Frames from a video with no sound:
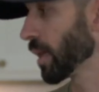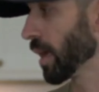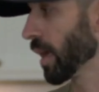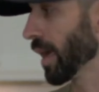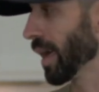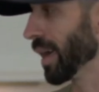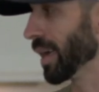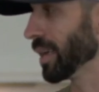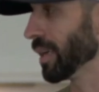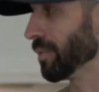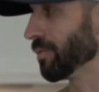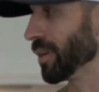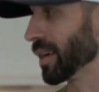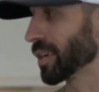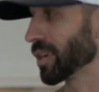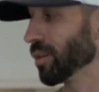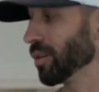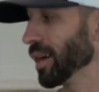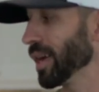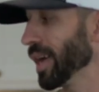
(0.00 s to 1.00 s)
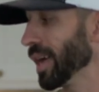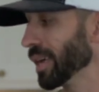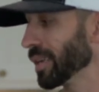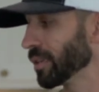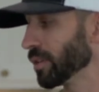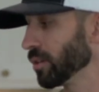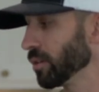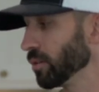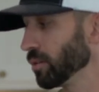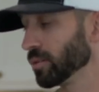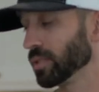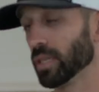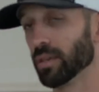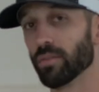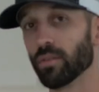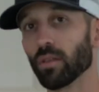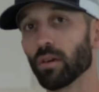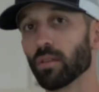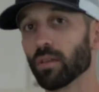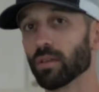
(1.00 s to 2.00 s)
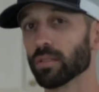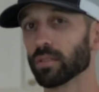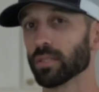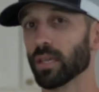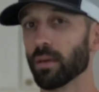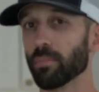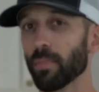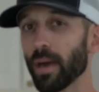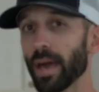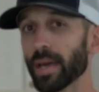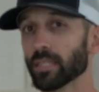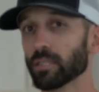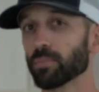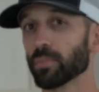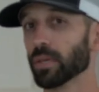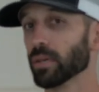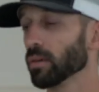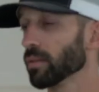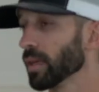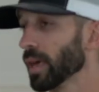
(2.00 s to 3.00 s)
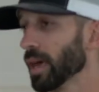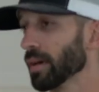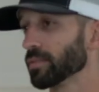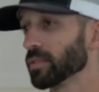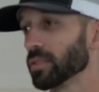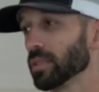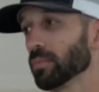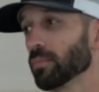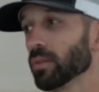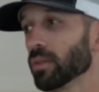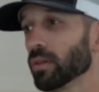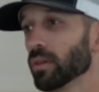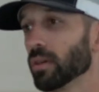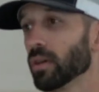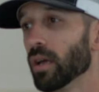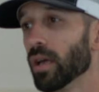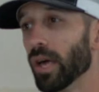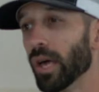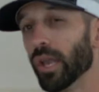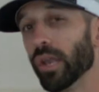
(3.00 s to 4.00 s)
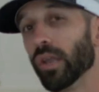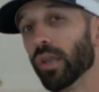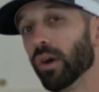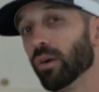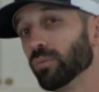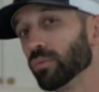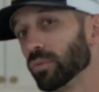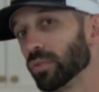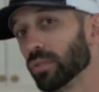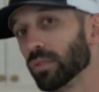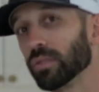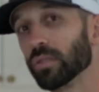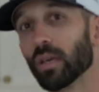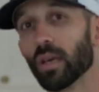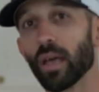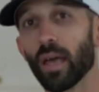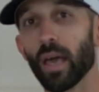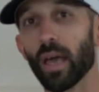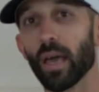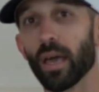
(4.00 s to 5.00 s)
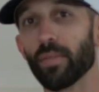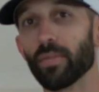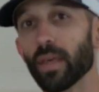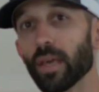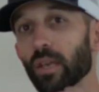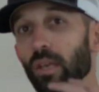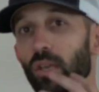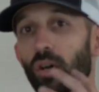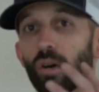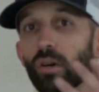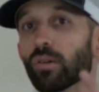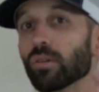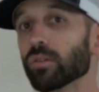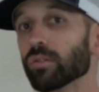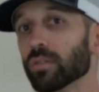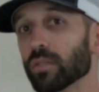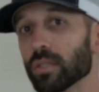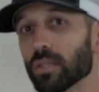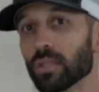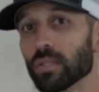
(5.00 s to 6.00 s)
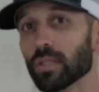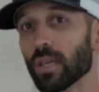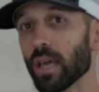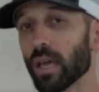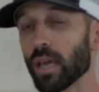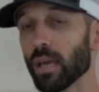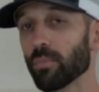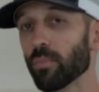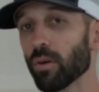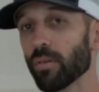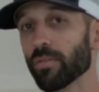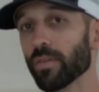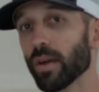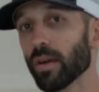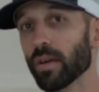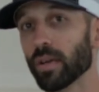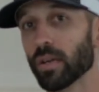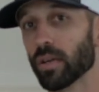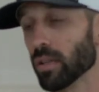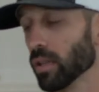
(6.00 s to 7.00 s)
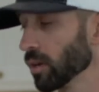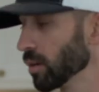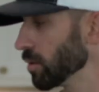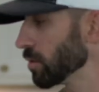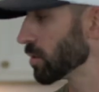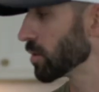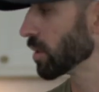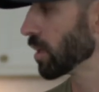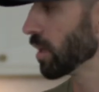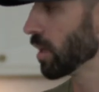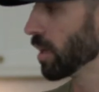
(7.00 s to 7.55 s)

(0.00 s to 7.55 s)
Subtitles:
And if I go ahead and use, even though they're the same mash bill, they have similar notes and they nose the same or very close.